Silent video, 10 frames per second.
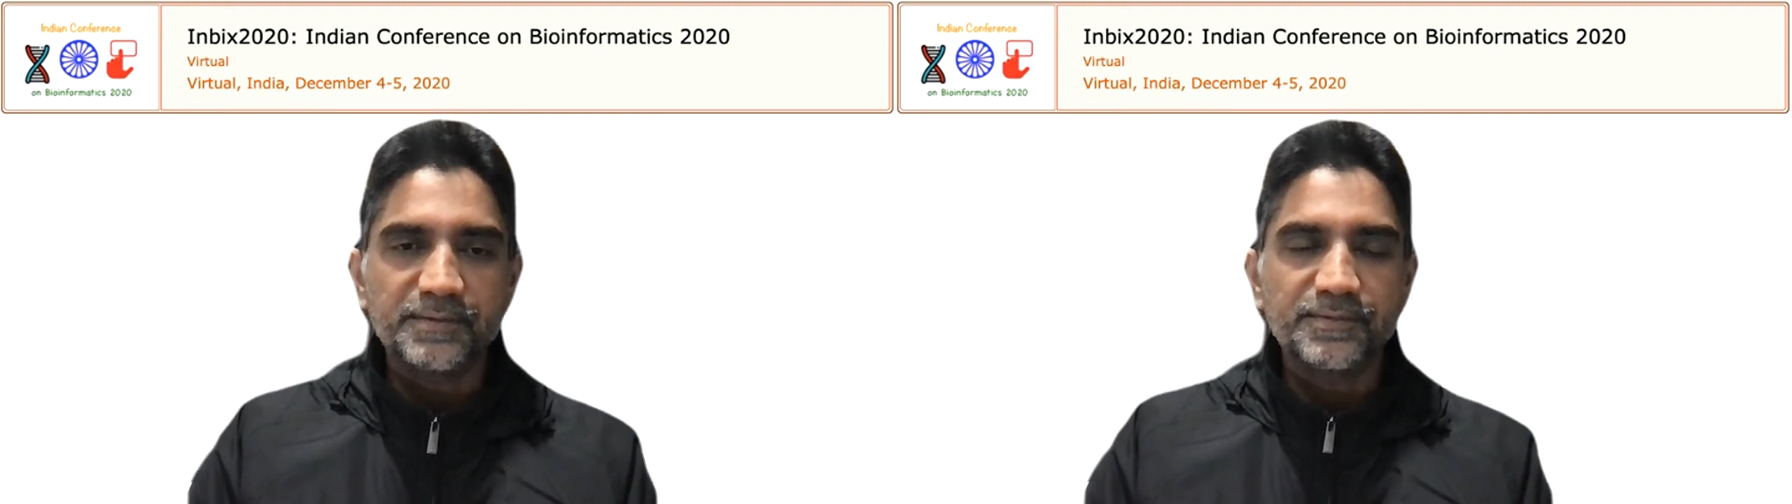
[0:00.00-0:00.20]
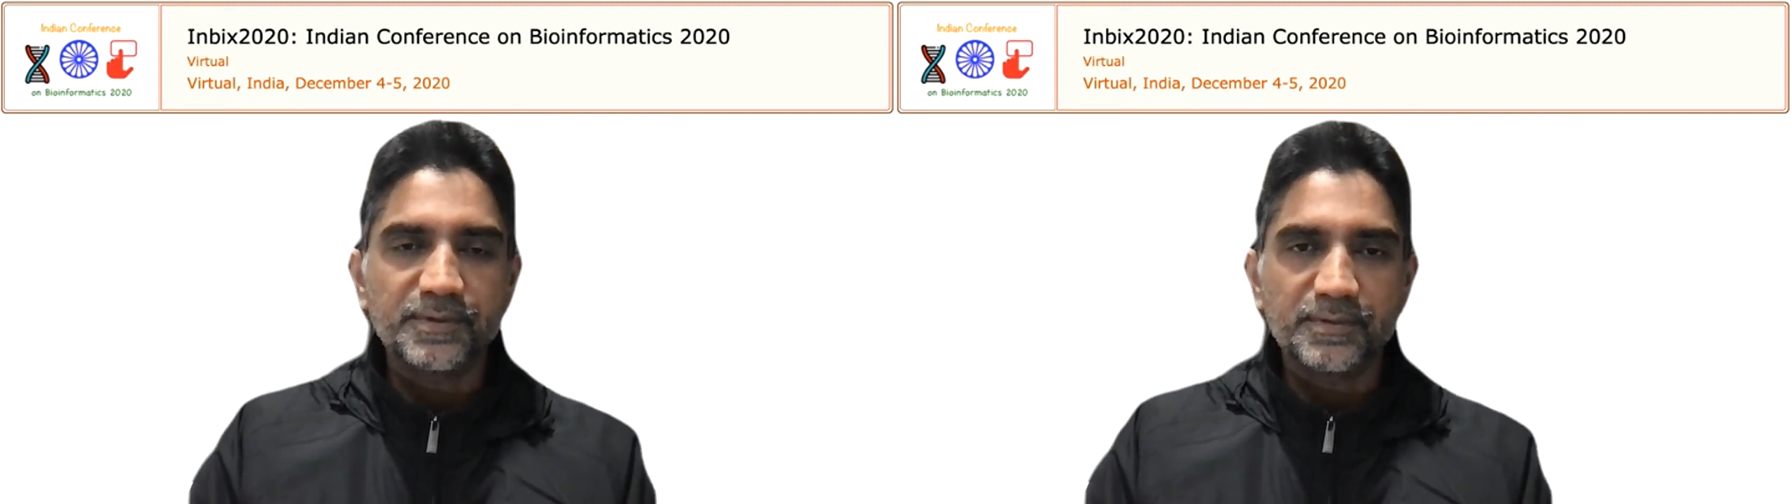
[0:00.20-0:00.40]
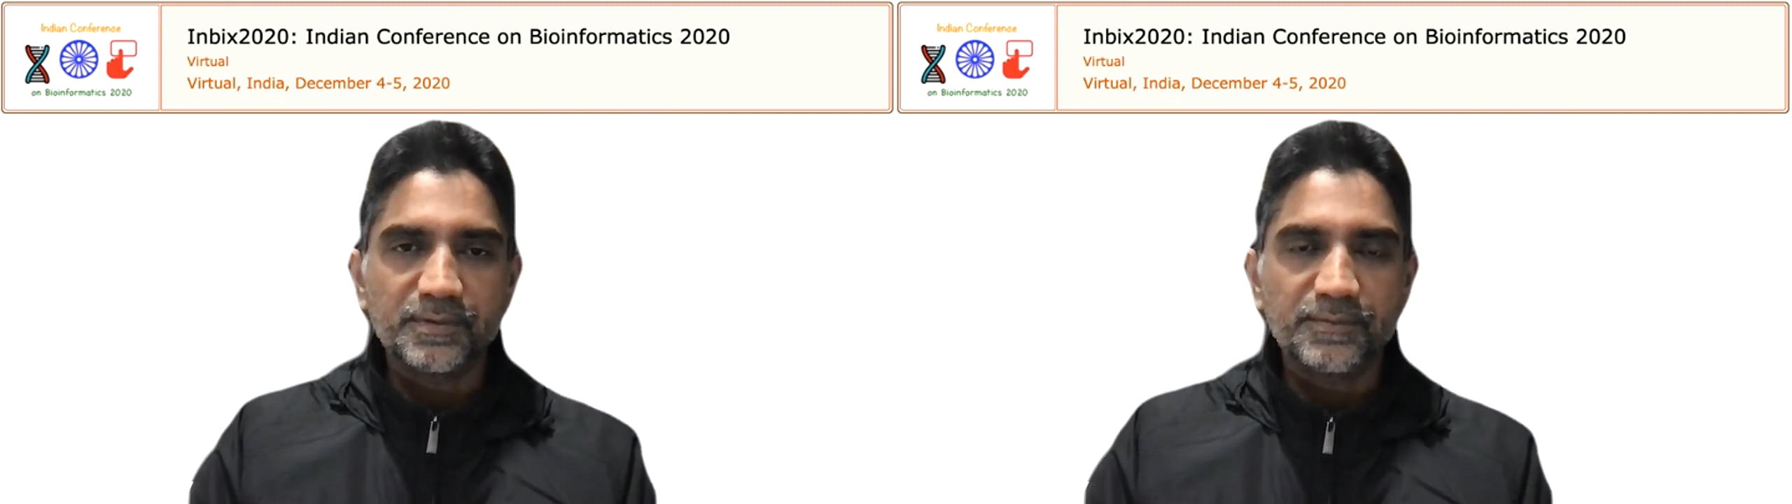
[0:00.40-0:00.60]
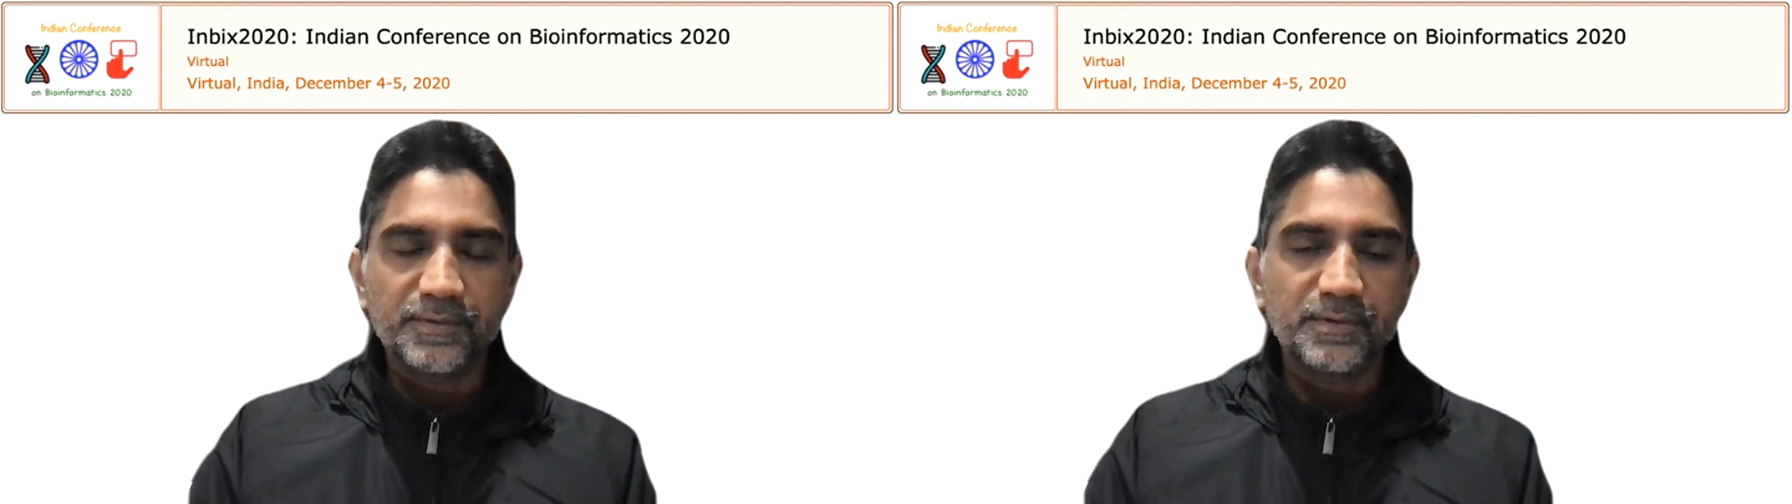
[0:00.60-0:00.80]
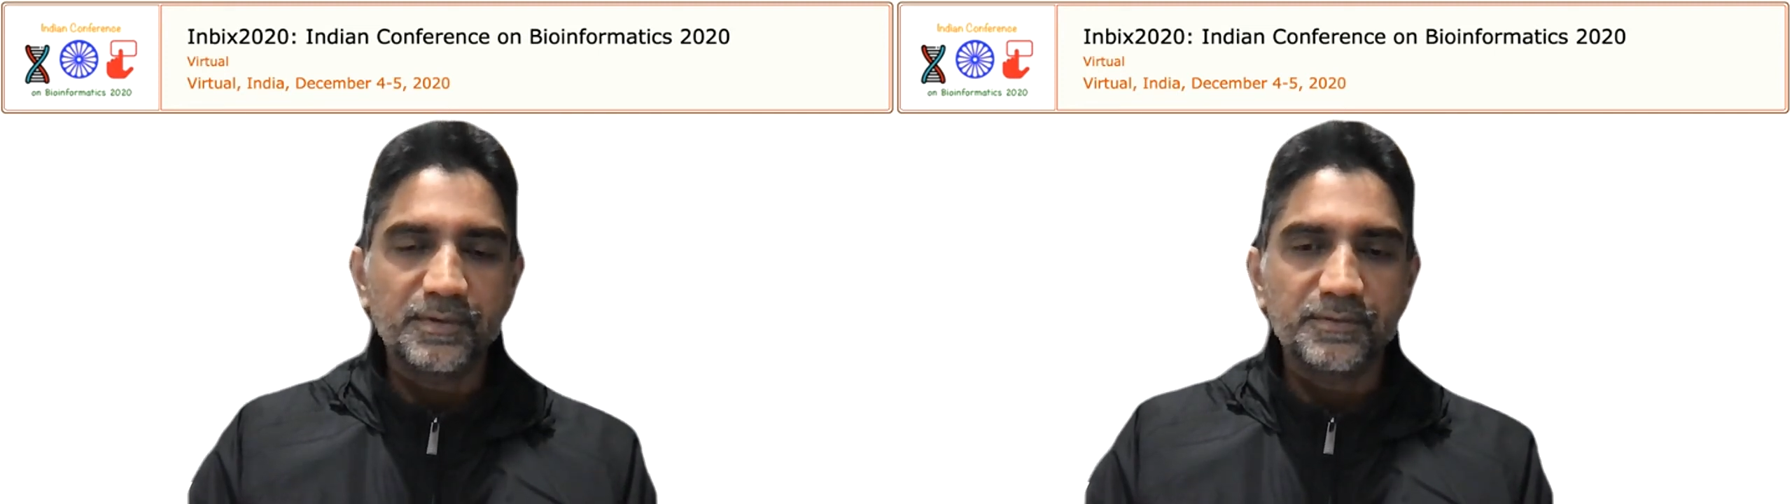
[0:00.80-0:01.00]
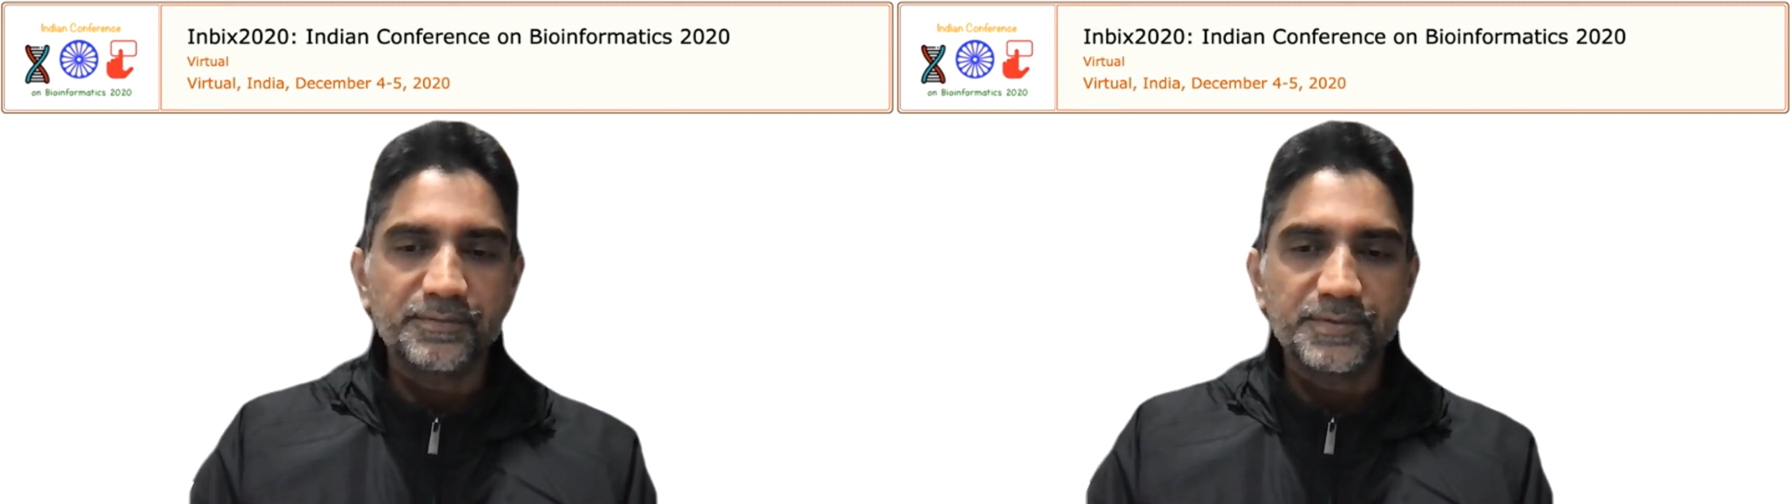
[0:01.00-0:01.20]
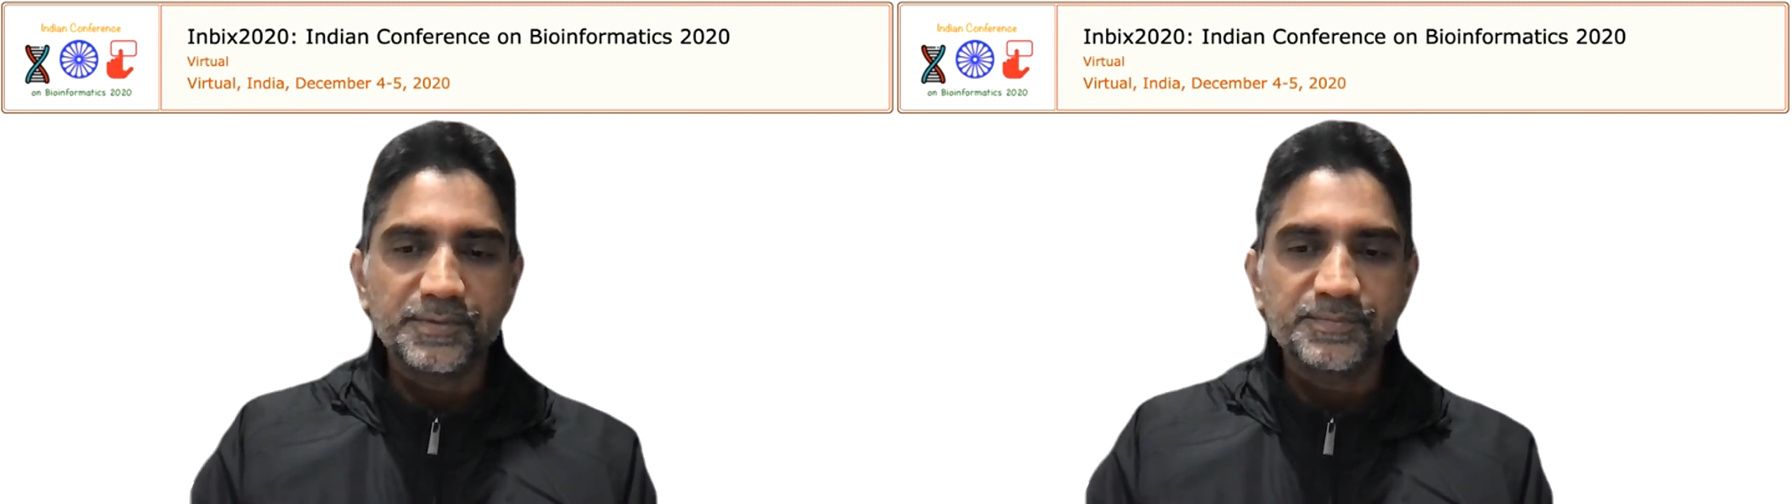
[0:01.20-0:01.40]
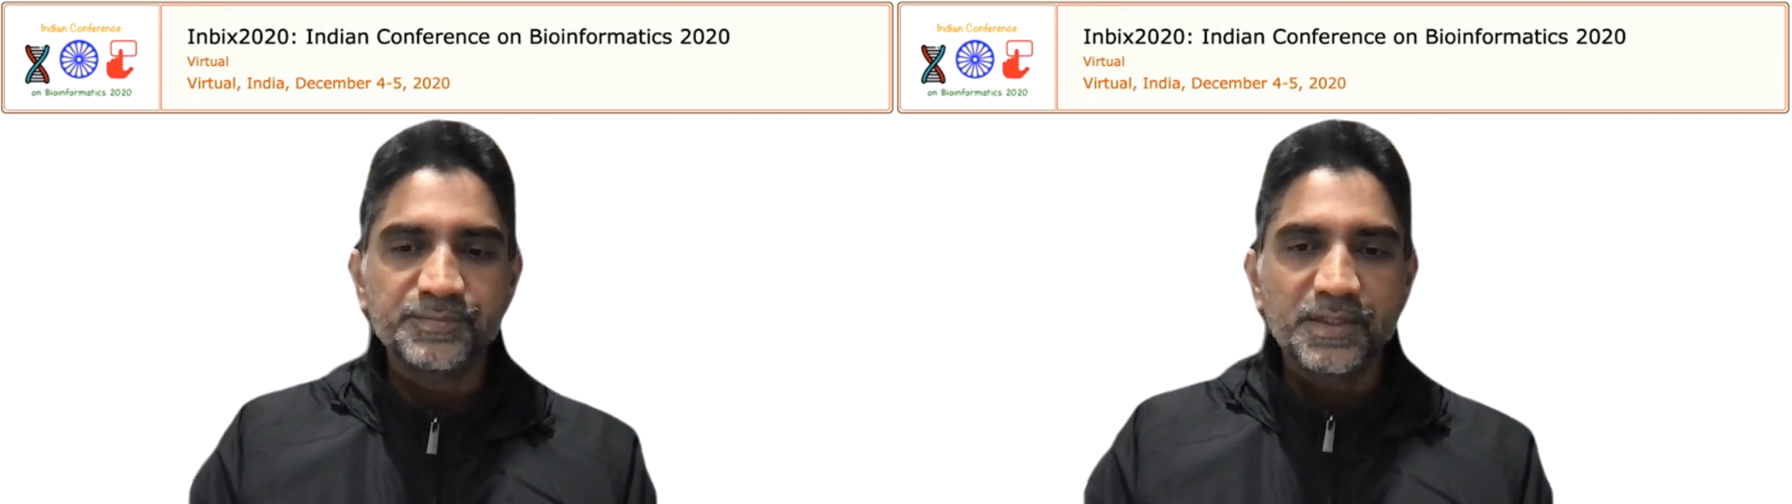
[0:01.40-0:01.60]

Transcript: for all of you.